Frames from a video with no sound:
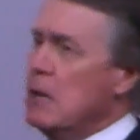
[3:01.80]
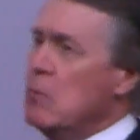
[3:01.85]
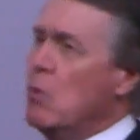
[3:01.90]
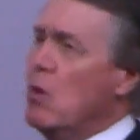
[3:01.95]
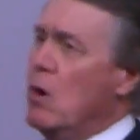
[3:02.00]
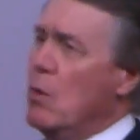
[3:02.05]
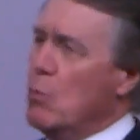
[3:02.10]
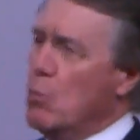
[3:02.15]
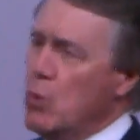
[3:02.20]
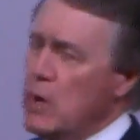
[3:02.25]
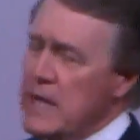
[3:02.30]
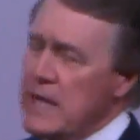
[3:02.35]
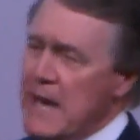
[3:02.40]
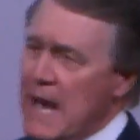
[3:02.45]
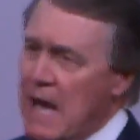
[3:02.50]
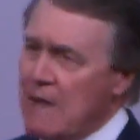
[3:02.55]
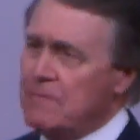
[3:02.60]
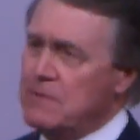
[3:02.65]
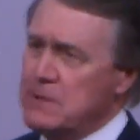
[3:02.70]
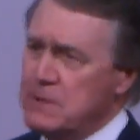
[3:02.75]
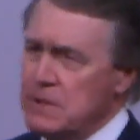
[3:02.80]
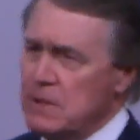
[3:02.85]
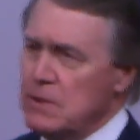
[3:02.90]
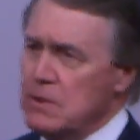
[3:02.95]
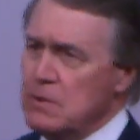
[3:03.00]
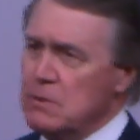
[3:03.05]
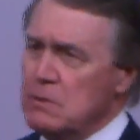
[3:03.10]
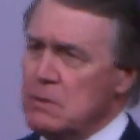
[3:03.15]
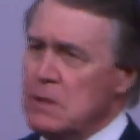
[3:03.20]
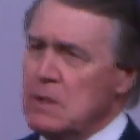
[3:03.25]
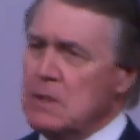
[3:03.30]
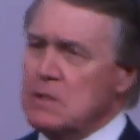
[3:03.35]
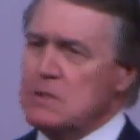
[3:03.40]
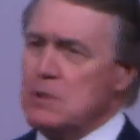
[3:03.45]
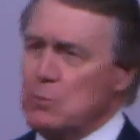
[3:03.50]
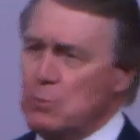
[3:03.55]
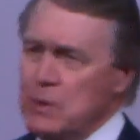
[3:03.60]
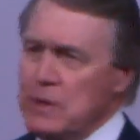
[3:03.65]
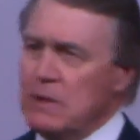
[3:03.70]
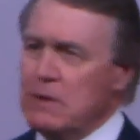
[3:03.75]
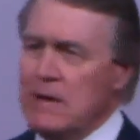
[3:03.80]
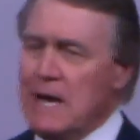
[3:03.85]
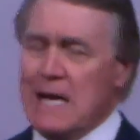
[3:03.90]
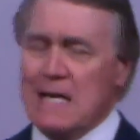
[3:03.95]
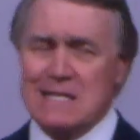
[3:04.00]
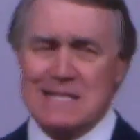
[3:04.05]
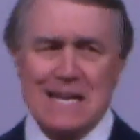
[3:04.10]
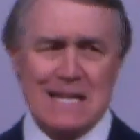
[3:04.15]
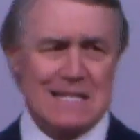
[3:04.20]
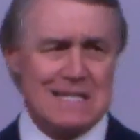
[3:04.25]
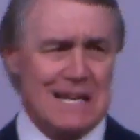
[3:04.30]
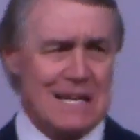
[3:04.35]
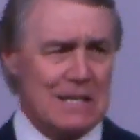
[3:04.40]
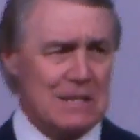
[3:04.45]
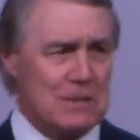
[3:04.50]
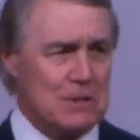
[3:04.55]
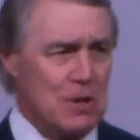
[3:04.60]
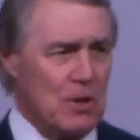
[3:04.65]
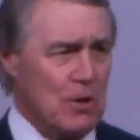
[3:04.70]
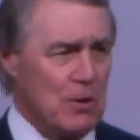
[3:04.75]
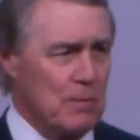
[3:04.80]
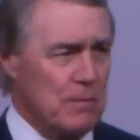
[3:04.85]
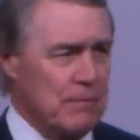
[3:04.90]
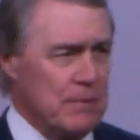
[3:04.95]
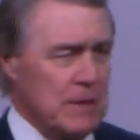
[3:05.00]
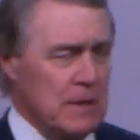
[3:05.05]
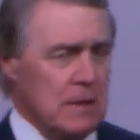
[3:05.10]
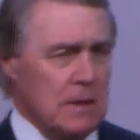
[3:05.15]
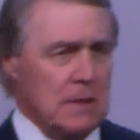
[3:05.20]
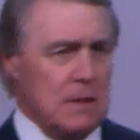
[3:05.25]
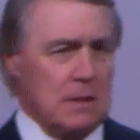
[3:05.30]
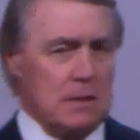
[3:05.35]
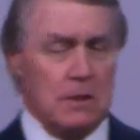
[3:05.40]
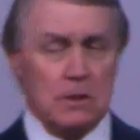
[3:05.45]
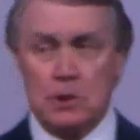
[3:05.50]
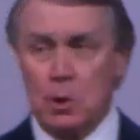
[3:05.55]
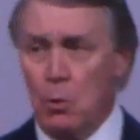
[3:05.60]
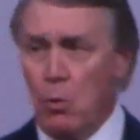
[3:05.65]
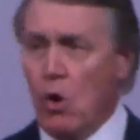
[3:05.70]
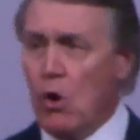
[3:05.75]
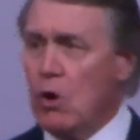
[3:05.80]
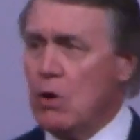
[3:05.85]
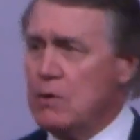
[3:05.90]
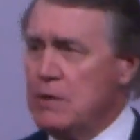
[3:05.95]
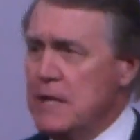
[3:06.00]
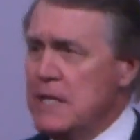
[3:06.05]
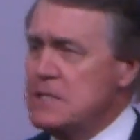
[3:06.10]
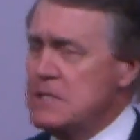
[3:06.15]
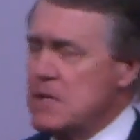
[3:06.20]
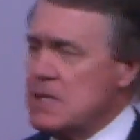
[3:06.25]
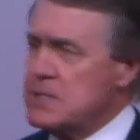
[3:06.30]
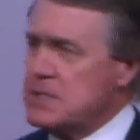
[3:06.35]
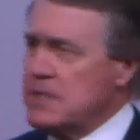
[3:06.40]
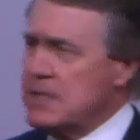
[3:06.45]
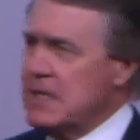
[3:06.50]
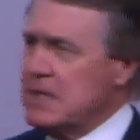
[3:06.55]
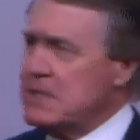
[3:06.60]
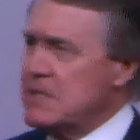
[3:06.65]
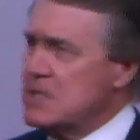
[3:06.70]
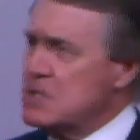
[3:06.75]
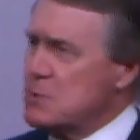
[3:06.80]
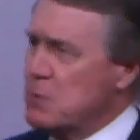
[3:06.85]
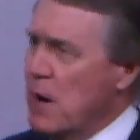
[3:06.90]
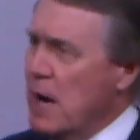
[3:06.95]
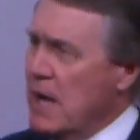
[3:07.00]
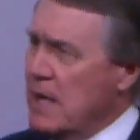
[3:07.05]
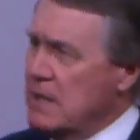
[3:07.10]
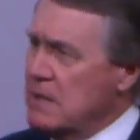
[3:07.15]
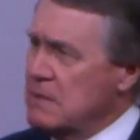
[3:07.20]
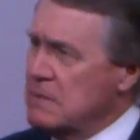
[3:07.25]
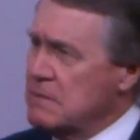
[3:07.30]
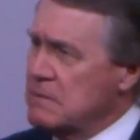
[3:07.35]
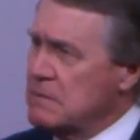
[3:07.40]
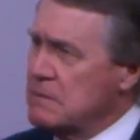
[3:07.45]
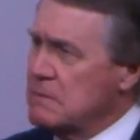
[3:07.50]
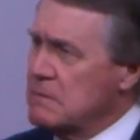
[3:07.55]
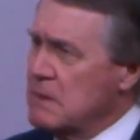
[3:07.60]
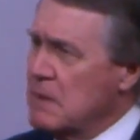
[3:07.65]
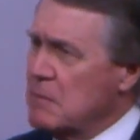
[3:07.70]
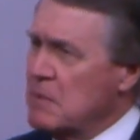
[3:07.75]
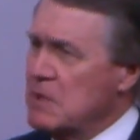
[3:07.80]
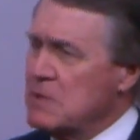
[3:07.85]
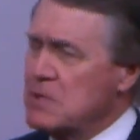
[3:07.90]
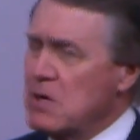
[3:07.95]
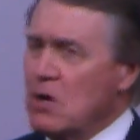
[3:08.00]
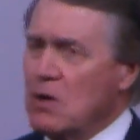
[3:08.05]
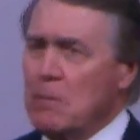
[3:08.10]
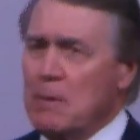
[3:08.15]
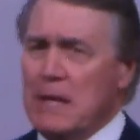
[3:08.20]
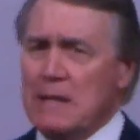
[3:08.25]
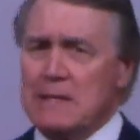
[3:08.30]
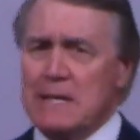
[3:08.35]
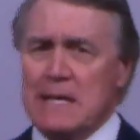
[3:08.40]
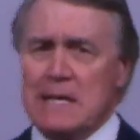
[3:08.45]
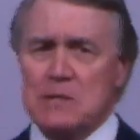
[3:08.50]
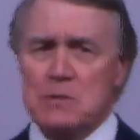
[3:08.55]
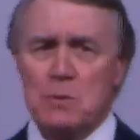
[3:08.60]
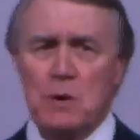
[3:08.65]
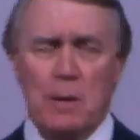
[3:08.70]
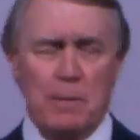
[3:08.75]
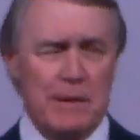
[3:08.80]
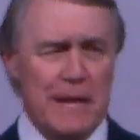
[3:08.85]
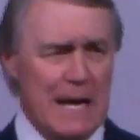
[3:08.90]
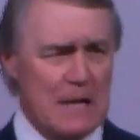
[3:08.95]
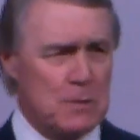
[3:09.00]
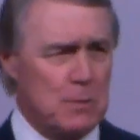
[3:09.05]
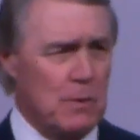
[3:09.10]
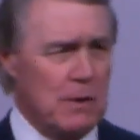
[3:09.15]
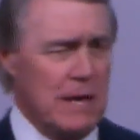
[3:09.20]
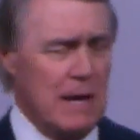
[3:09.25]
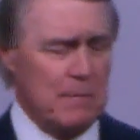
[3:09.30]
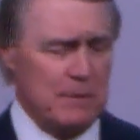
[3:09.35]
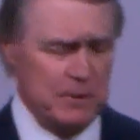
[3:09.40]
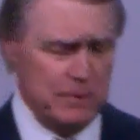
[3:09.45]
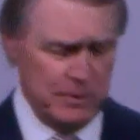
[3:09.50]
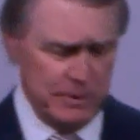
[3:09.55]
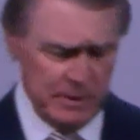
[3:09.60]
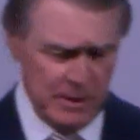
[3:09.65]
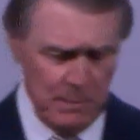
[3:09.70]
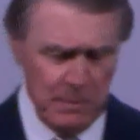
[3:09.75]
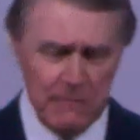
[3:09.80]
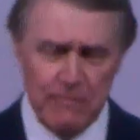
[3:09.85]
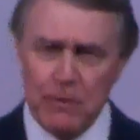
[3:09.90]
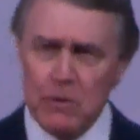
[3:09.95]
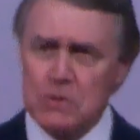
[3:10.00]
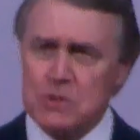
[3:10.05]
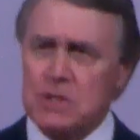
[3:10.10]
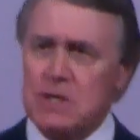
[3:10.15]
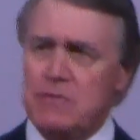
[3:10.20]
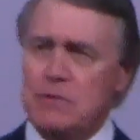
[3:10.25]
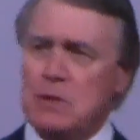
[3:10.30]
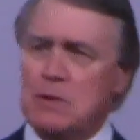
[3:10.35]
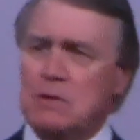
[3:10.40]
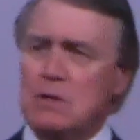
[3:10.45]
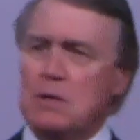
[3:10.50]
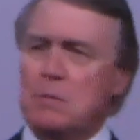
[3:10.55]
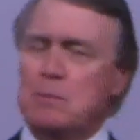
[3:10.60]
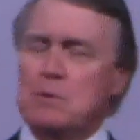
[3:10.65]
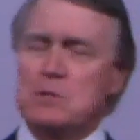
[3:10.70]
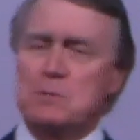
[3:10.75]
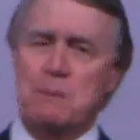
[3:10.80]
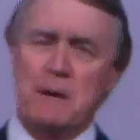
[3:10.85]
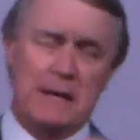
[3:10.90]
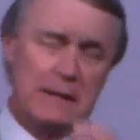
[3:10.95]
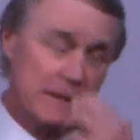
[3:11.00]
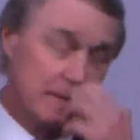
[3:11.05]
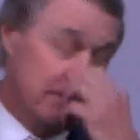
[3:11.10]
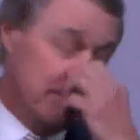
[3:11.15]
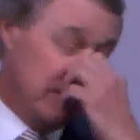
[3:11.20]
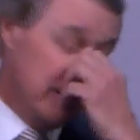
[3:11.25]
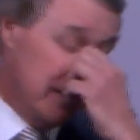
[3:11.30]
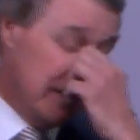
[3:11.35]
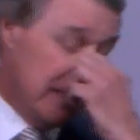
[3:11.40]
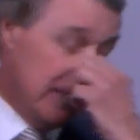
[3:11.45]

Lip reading: and what we have to do to realize that second term. Look, the world needs us to get this right. I'm going to talk about that as well, but that's what I'm doing. Let me first give you a little perspective.